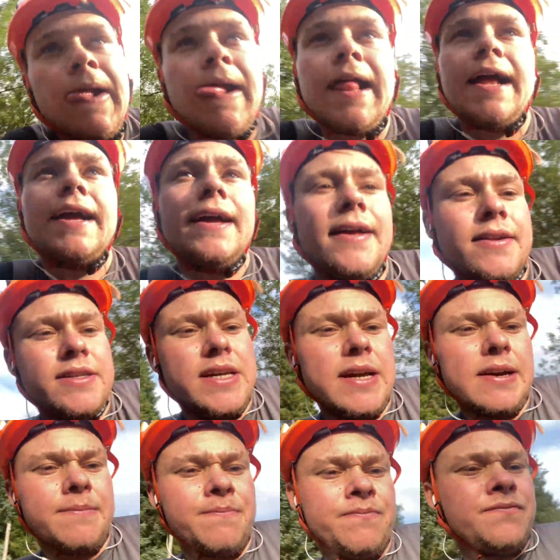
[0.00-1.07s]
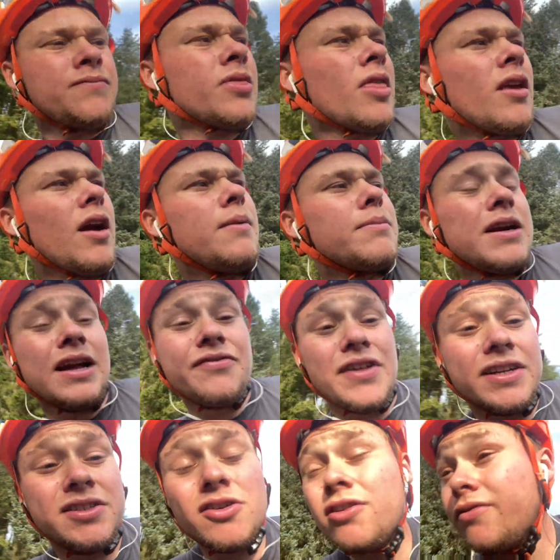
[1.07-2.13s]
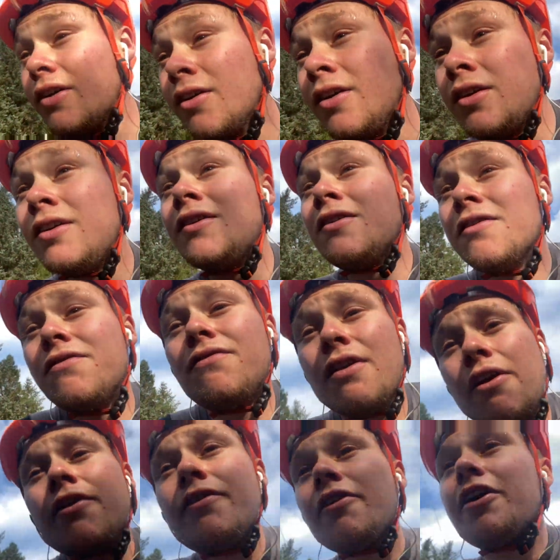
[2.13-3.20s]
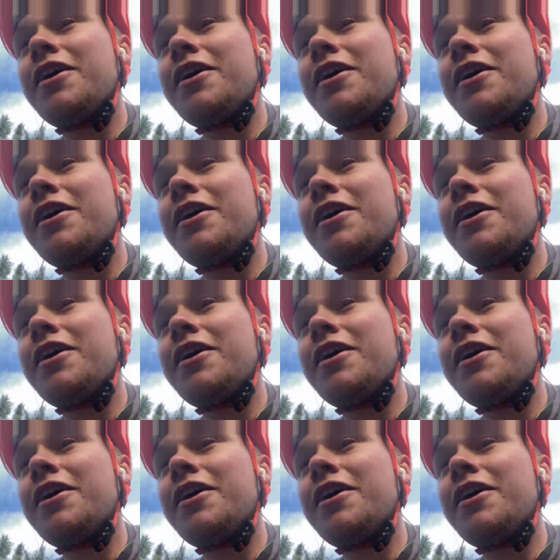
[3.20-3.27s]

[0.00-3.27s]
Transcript: And yeah, I'm glad that's over. Very, very